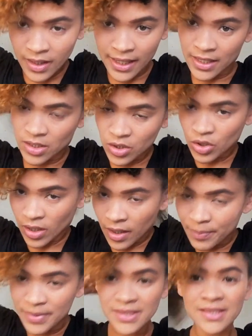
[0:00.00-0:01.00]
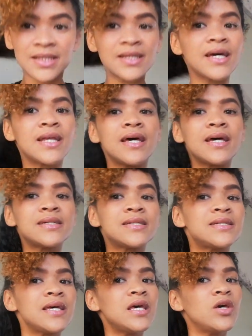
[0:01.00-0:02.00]
And a person can
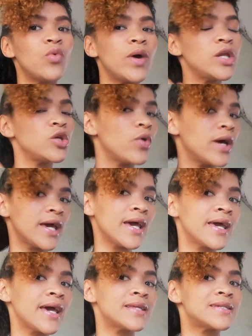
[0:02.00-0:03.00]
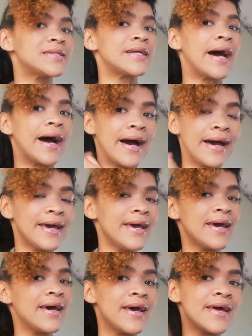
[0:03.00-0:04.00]
see when your hair gets dry,
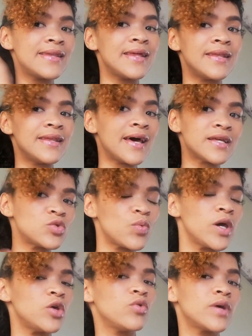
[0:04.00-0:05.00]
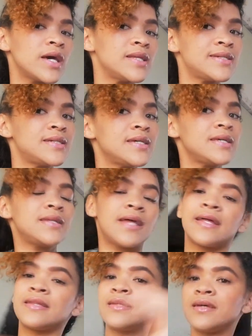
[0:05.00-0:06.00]
then that's where you can see
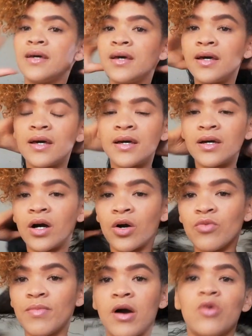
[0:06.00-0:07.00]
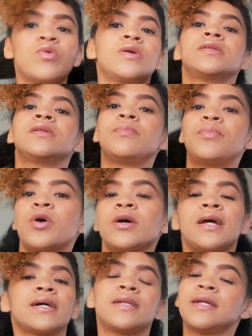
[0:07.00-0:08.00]
that, oh my word, the
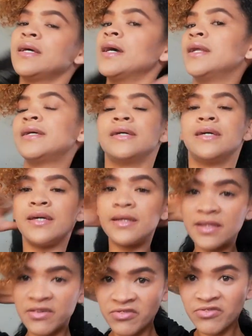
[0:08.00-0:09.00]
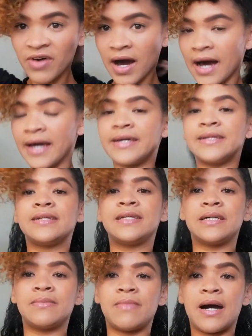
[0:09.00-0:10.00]
product really defined
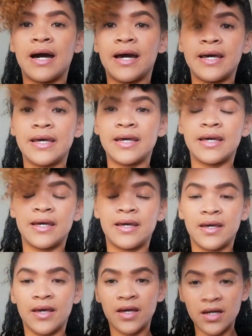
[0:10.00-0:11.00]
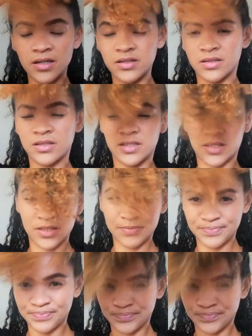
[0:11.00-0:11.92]
my curls.